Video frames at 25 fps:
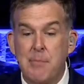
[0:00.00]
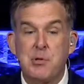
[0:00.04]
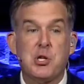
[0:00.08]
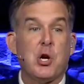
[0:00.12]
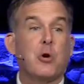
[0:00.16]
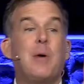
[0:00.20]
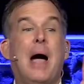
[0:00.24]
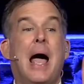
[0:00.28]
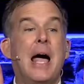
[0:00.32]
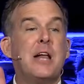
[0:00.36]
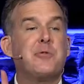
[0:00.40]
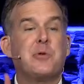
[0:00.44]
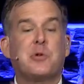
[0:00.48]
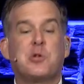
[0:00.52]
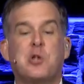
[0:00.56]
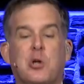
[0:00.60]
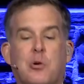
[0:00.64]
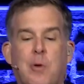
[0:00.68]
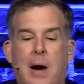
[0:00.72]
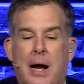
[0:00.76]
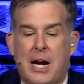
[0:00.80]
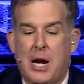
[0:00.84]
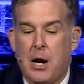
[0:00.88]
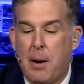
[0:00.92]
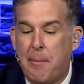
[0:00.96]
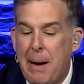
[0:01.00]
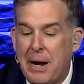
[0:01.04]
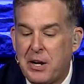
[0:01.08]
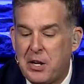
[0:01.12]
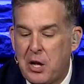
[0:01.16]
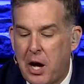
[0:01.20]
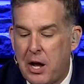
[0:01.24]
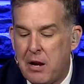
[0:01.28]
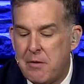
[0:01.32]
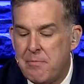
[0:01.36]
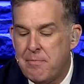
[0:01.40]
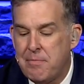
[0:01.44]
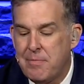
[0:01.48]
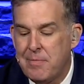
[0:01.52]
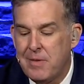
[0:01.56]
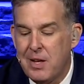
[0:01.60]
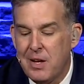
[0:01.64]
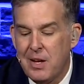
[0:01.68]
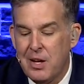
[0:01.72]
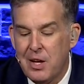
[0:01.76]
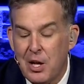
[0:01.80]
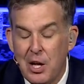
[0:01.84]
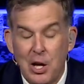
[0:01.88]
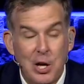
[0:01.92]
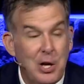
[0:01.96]
So graduates, look right here. I'm about done.
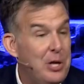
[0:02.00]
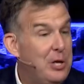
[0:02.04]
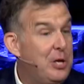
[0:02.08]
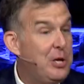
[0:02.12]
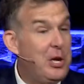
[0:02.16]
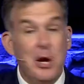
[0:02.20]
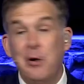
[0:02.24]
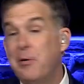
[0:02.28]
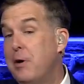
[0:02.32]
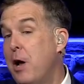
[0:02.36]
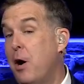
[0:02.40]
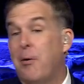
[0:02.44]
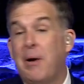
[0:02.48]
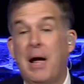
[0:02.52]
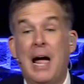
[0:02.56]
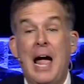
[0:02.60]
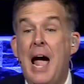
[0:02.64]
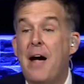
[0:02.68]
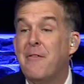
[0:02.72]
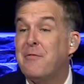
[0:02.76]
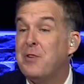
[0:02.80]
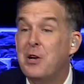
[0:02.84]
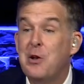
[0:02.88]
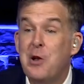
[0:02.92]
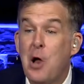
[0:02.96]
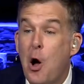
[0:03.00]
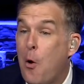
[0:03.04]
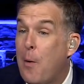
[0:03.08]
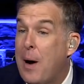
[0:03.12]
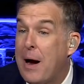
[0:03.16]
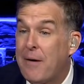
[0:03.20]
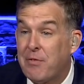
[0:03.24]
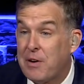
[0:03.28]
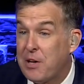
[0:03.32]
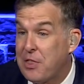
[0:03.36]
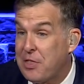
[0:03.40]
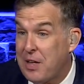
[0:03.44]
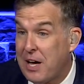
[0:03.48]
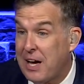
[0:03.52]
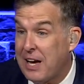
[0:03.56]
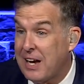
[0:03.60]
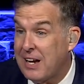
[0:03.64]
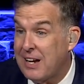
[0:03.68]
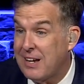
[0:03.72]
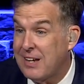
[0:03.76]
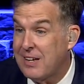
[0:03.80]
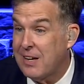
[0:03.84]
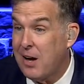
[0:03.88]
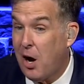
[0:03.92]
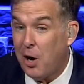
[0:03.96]
You don't have to know everything.
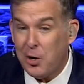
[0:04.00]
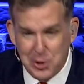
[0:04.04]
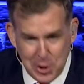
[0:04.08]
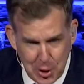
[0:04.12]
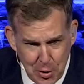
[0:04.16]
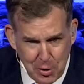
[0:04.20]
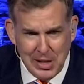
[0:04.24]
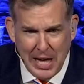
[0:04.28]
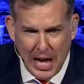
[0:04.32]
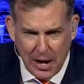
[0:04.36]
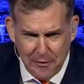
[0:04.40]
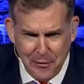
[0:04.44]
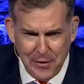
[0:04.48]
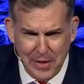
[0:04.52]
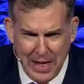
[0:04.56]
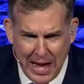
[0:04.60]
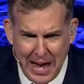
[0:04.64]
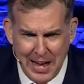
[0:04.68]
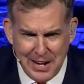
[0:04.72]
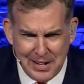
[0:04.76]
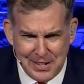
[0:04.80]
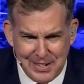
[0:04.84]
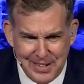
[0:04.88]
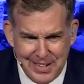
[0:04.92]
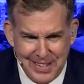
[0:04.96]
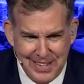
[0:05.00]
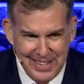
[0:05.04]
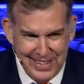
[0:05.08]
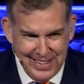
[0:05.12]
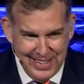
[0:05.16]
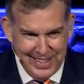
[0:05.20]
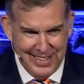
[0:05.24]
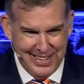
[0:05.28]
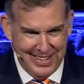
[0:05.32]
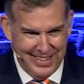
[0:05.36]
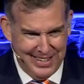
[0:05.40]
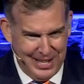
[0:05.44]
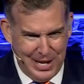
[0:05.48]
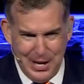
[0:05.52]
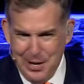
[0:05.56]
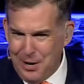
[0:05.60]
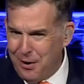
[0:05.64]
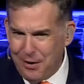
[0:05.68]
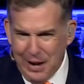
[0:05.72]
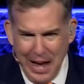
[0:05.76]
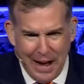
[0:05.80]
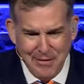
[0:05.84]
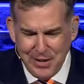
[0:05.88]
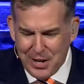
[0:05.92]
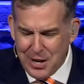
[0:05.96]
Aren't you glad for that? You
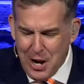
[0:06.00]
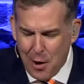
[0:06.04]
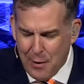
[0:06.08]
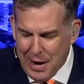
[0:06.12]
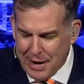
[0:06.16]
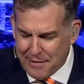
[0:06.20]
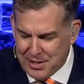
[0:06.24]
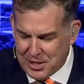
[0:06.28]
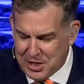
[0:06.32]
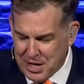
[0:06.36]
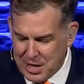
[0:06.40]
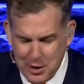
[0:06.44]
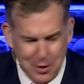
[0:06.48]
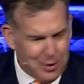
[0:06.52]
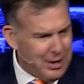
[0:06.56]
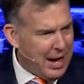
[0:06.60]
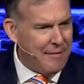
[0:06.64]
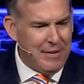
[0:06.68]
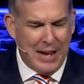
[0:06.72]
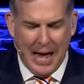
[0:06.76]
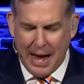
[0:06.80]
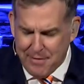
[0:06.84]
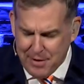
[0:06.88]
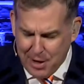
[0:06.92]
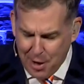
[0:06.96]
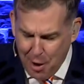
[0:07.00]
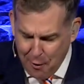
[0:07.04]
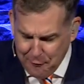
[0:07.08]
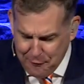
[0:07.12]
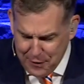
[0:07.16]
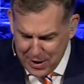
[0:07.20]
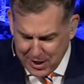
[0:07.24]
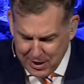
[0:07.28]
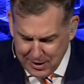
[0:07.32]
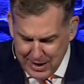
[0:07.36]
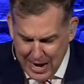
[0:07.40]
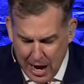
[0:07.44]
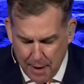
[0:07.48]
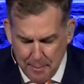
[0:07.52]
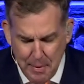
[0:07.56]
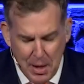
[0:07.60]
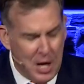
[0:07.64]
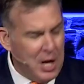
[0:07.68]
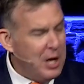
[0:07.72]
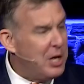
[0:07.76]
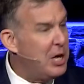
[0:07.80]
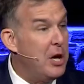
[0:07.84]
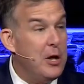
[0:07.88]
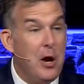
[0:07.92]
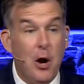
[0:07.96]
don't have to know everything. You don't have to have it all figured out.
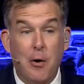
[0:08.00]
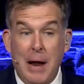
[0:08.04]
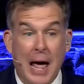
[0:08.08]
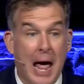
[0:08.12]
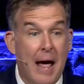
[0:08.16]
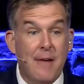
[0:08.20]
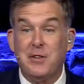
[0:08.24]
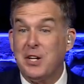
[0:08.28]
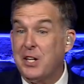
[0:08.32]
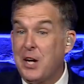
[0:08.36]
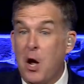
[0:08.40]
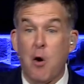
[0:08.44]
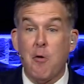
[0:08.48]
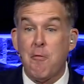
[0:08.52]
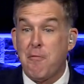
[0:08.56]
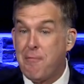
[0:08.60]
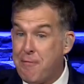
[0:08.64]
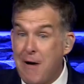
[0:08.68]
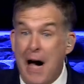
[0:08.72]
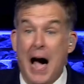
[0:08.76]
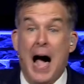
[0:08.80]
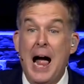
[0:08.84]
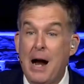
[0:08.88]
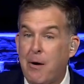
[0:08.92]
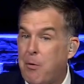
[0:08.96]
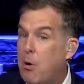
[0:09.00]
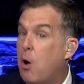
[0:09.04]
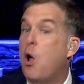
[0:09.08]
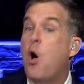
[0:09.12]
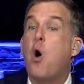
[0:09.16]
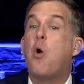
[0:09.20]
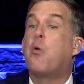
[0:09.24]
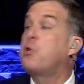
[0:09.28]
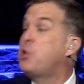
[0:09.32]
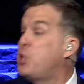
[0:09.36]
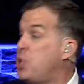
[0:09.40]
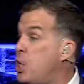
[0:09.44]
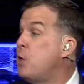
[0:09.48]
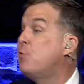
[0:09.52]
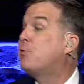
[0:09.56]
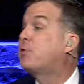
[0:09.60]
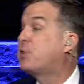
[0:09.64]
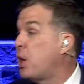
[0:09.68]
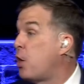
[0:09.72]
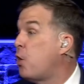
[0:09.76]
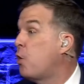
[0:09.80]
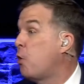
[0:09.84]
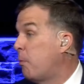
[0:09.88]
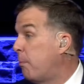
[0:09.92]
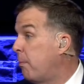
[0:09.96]
You don't have to go viral on
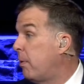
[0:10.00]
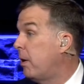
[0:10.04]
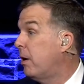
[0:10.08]
YouTube.